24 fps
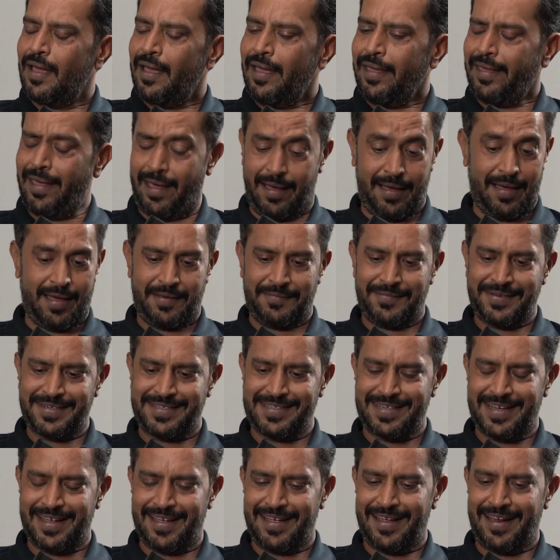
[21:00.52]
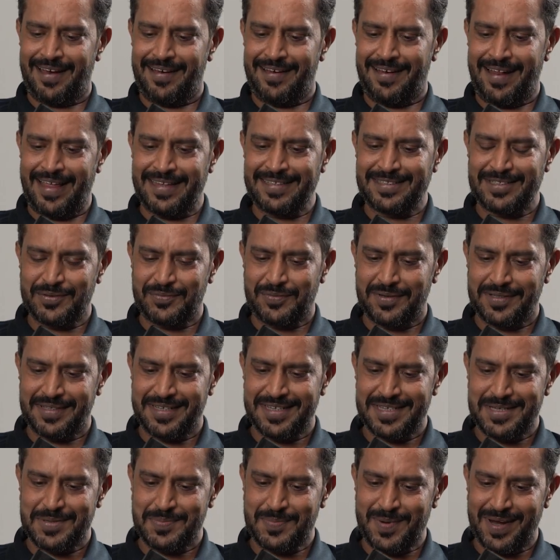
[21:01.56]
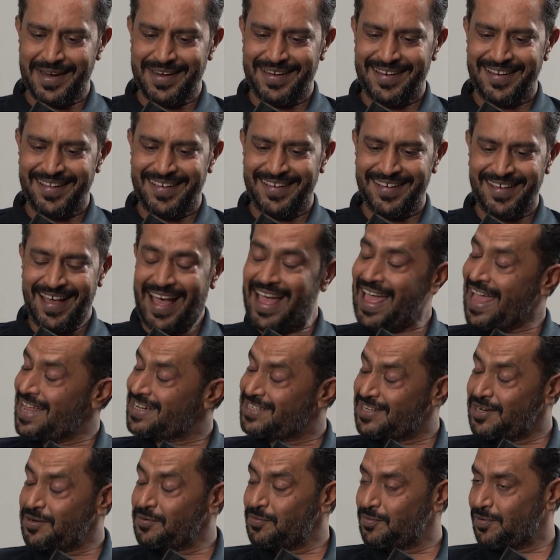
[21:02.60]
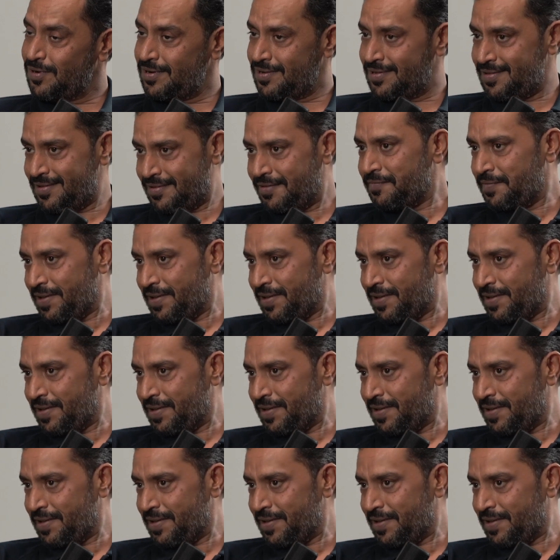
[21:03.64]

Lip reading: Yeah, I wish I had an answer for this, but I'll tell you what.